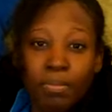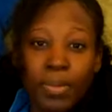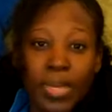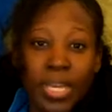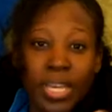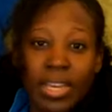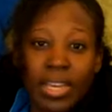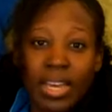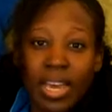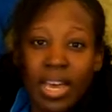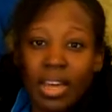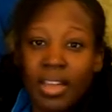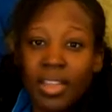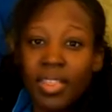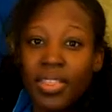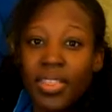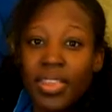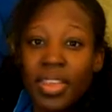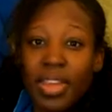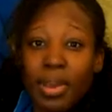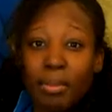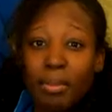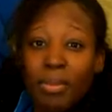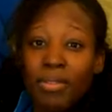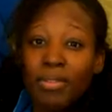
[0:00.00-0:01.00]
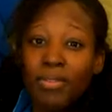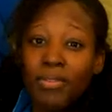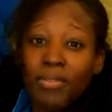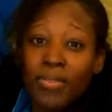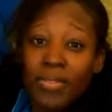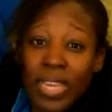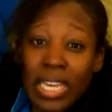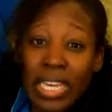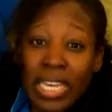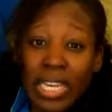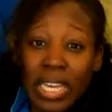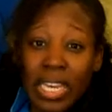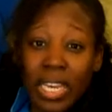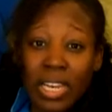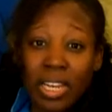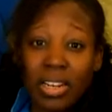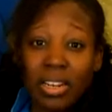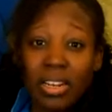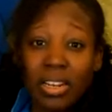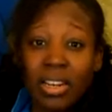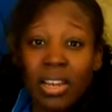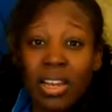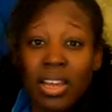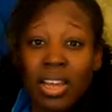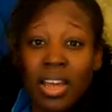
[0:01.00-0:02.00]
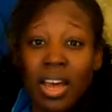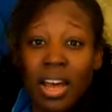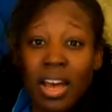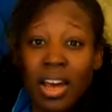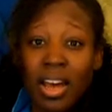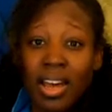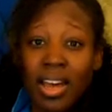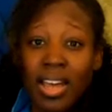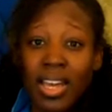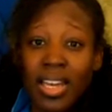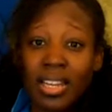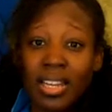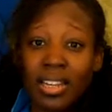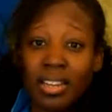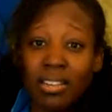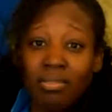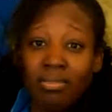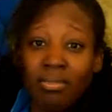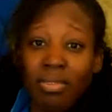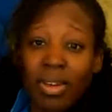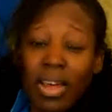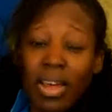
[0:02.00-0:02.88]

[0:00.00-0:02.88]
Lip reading: being healthy. I'm a vegan. I